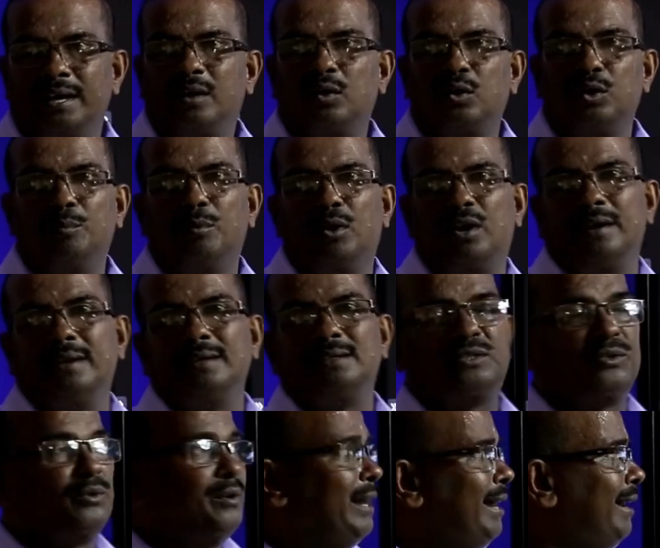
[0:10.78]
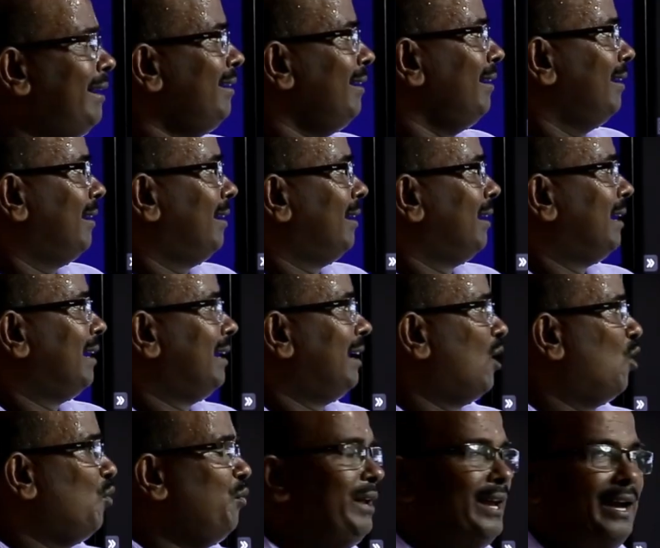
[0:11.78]
good morning student.
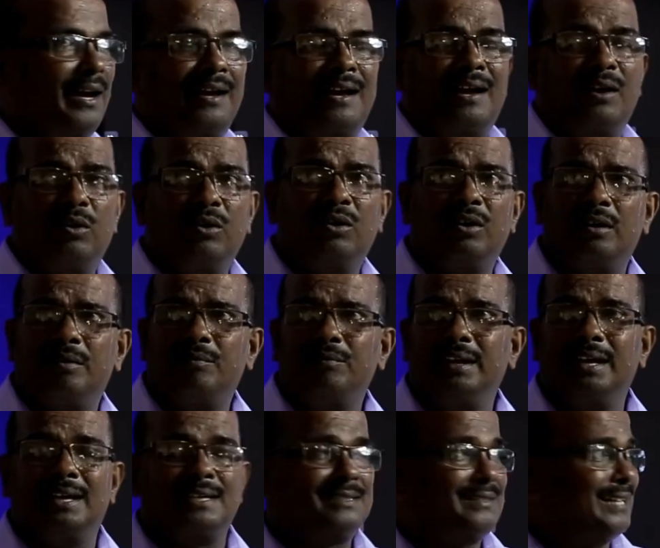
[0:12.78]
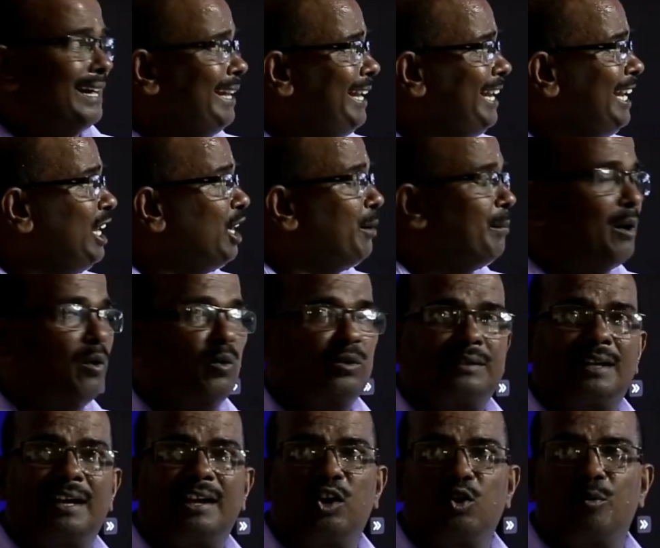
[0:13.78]
Now we are studying about
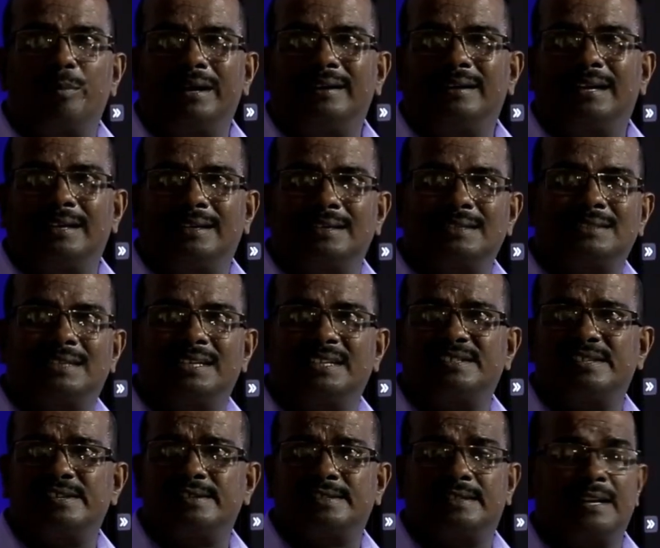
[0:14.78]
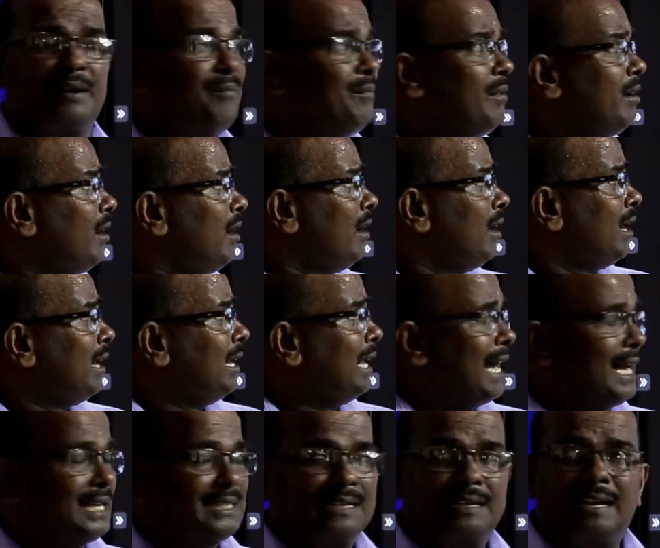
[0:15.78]
the human digestive system.
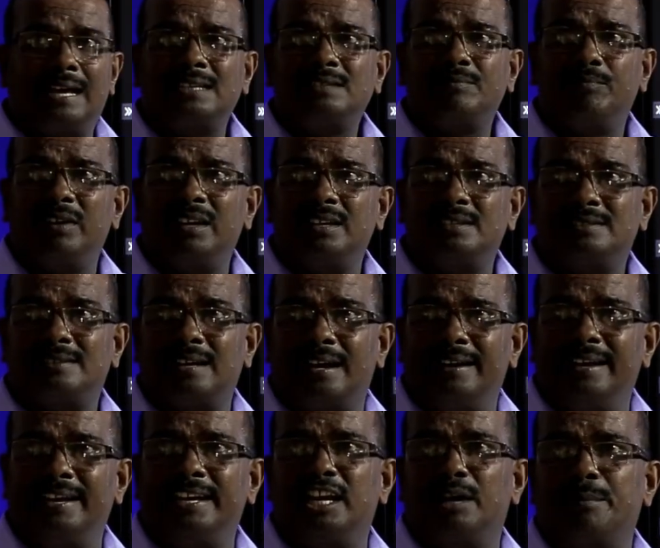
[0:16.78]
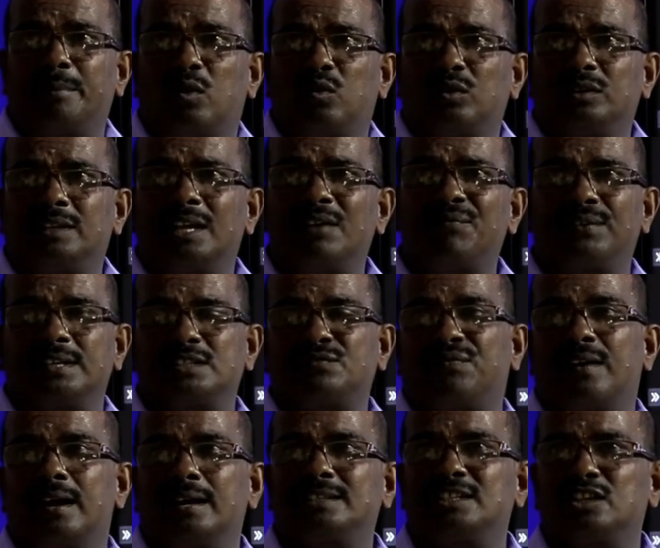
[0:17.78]
Last class we studied about the first
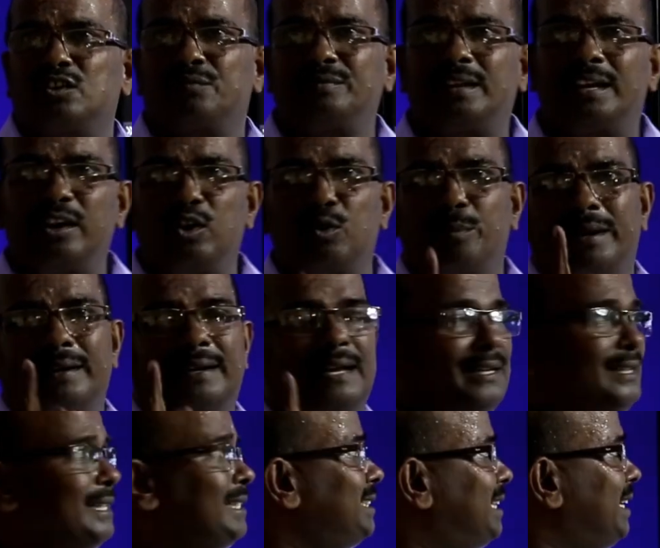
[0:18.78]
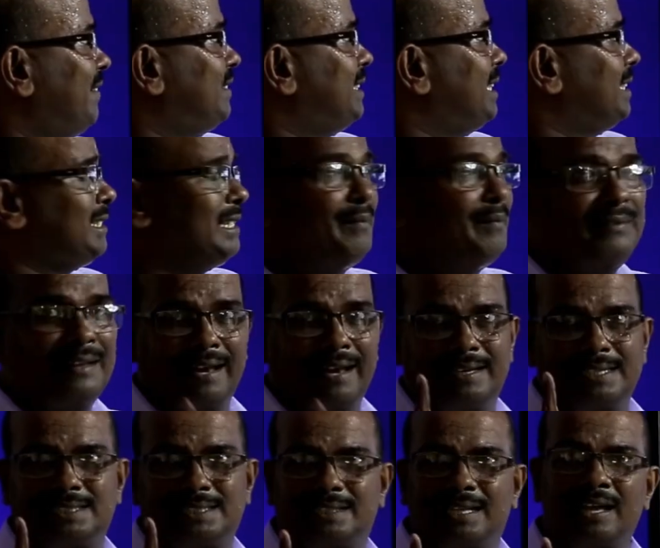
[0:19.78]
function of the human digestive system, that
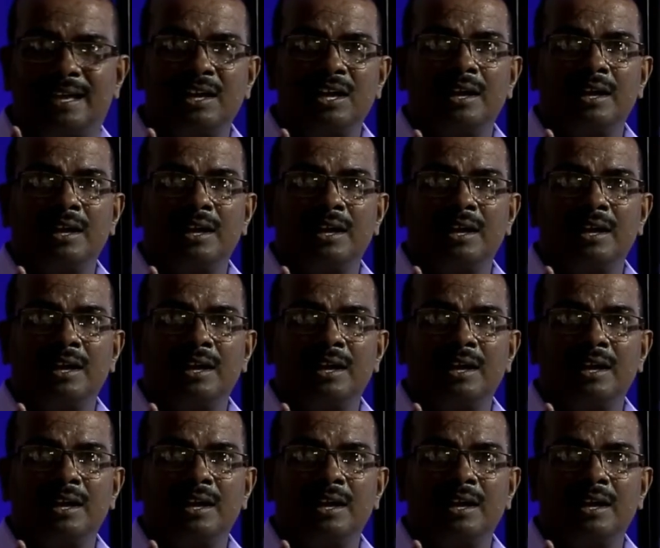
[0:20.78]
is the